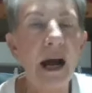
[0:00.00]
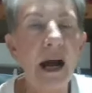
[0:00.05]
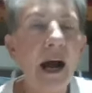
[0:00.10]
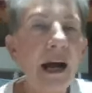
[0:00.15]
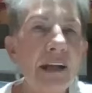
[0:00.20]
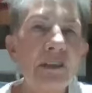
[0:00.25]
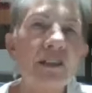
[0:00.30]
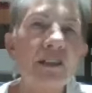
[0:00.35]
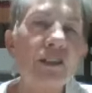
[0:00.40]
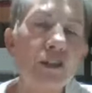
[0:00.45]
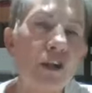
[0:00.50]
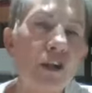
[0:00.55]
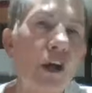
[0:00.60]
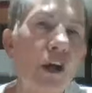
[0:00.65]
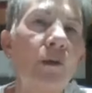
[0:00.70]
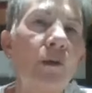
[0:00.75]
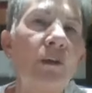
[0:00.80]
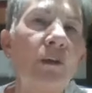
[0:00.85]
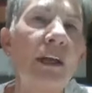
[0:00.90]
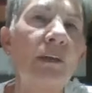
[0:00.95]
I just
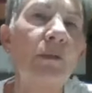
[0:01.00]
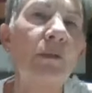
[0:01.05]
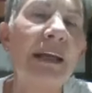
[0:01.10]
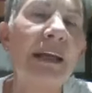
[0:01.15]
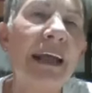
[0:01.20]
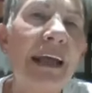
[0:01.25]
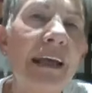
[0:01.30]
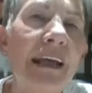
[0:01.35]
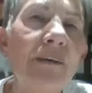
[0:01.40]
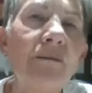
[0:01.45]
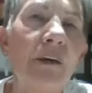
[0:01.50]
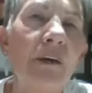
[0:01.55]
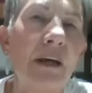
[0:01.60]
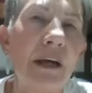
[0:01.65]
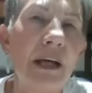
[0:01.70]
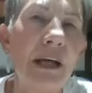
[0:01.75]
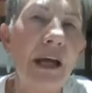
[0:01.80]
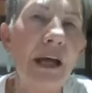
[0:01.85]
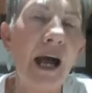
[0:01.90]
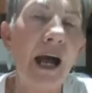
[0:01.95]
know that
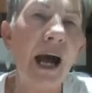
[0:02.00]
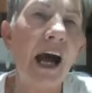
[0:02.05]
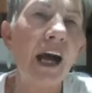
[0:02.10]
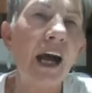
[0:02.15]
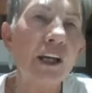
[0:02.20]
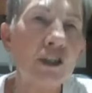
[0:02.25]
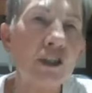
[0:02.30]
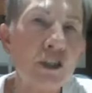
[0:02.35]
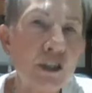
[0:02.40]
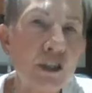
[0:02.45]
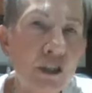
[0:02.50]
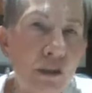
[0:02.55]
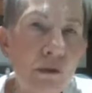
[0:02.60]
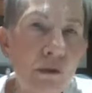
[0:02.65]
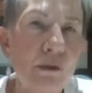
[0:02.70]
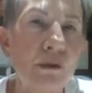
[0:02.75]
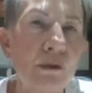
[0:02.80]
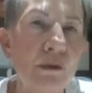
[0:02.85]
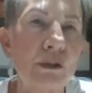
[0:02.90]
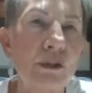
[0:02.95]
whenever I
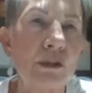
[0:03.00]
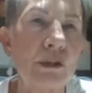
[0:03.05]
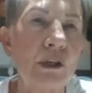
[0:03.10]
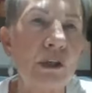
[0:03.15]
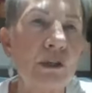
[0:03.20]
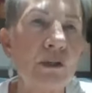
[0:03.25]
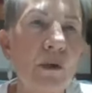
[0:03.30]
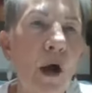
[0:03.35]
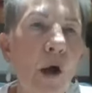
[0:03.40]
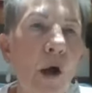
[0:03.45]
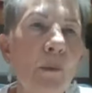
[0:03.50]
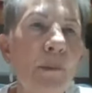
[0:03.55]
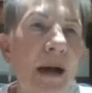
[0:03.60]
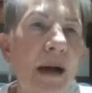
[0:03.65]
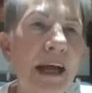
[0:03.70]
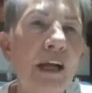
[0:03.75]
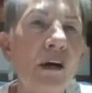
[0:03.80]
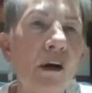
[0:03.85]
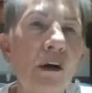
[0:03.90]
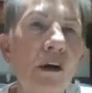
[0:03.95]
choose to
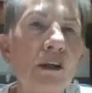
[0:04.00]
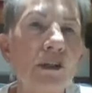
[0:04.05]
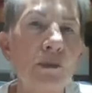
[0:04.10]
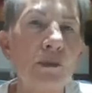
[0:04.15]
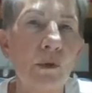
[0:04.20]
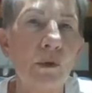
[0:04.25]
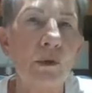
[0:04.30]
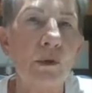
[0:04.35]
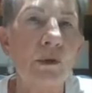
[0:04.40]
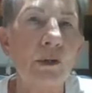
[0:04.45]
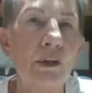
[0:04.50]
obey God's word,